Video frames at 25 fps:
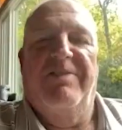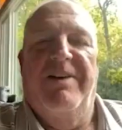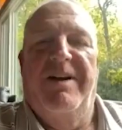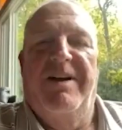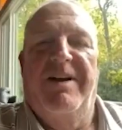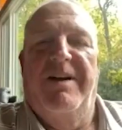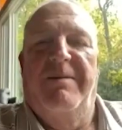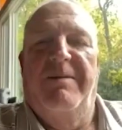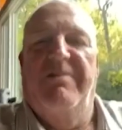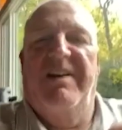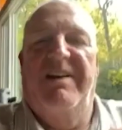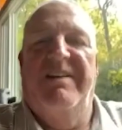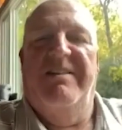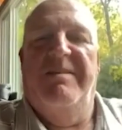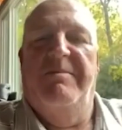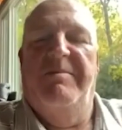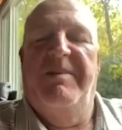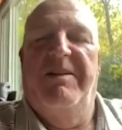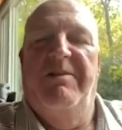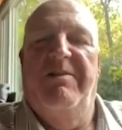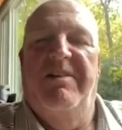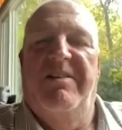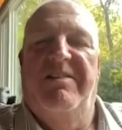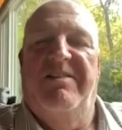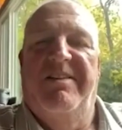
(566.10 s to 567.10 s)
Rob. Great to be
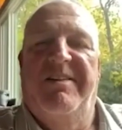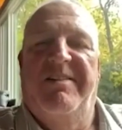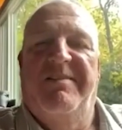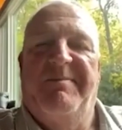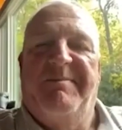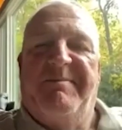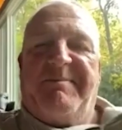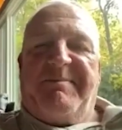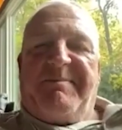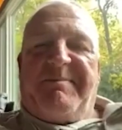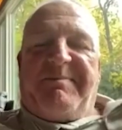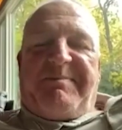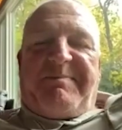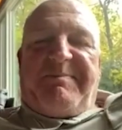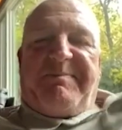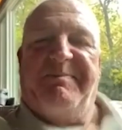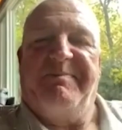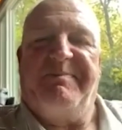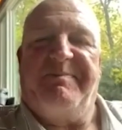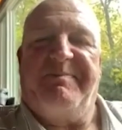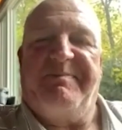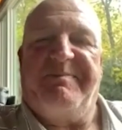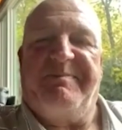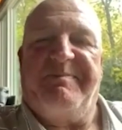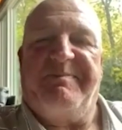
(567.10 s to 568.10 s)
with you.
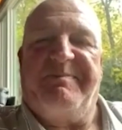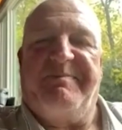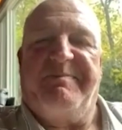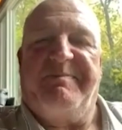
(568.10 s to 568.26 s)
Awesome.